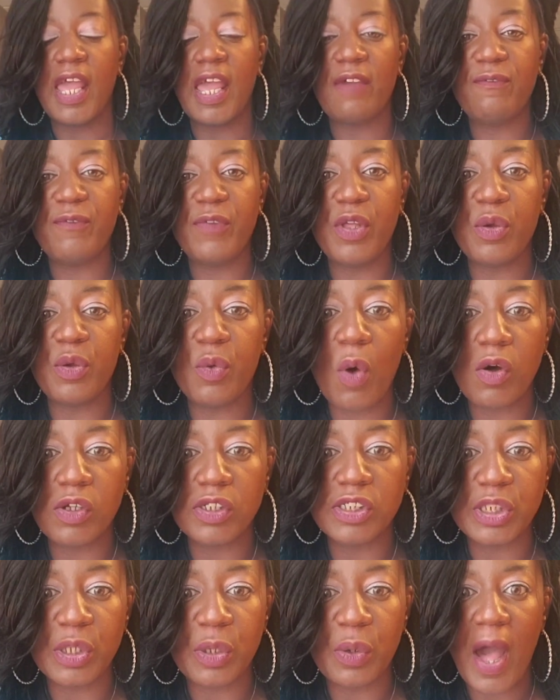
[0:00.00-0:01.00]
if you
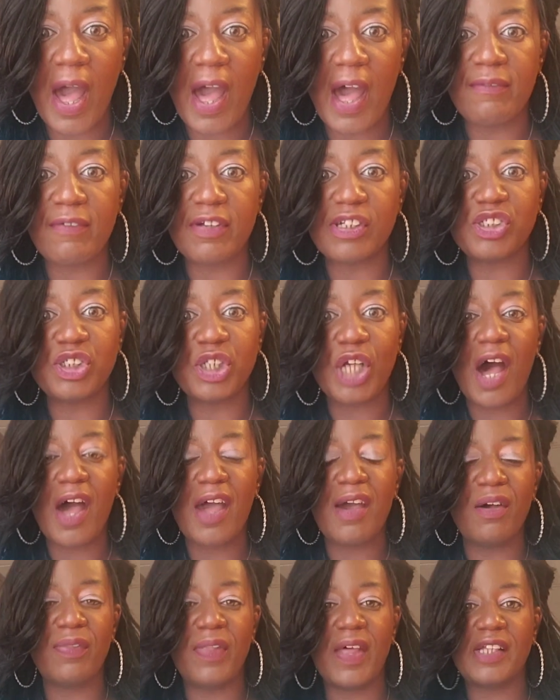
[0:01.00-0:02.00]
also have a
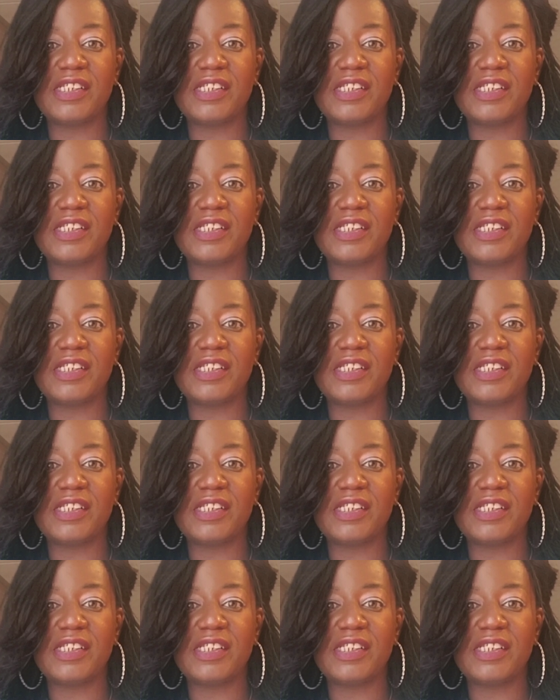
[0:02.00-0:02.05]
child